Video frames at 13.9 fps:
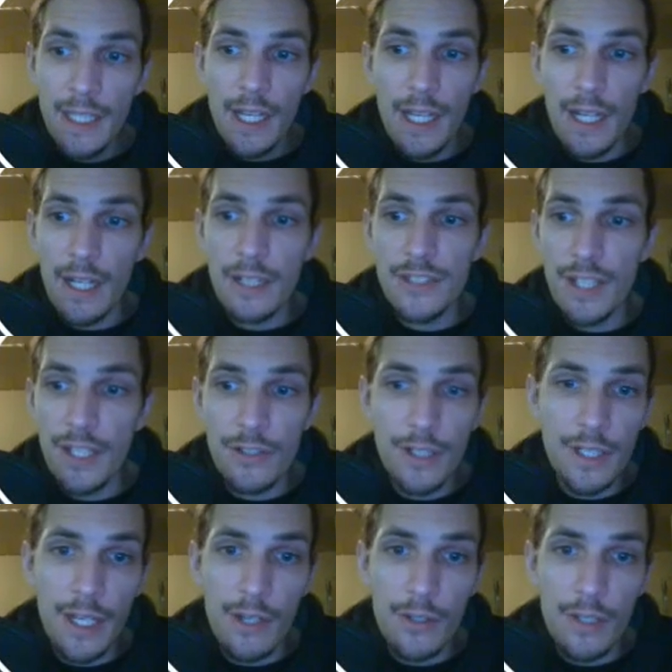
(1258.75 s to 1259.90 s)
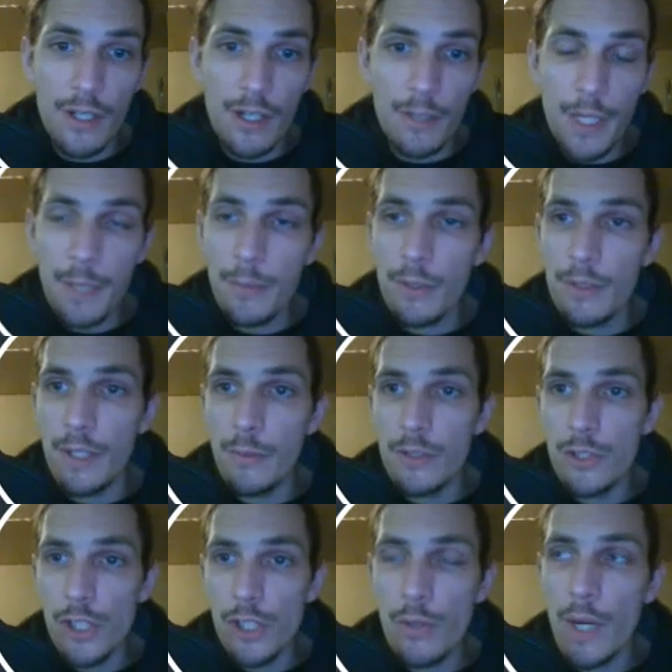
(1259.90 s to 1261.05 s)
And I can tell you right now, there are people that would
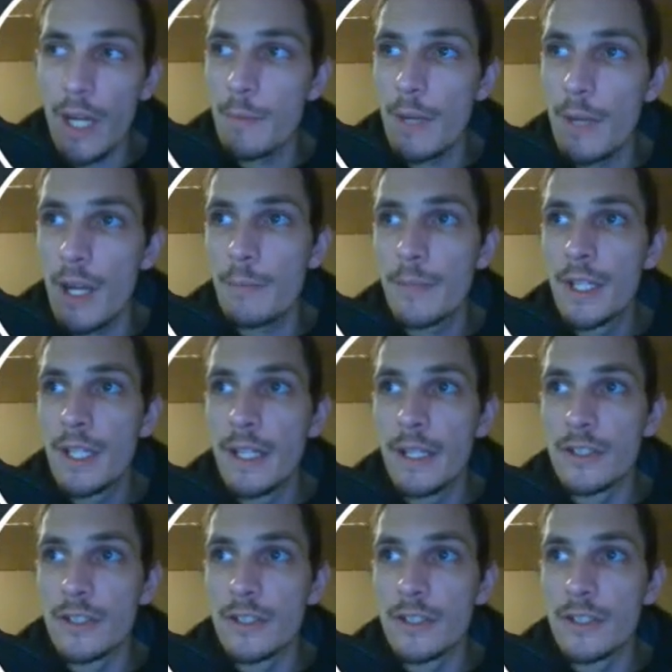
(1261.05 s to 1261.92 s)
chew him up and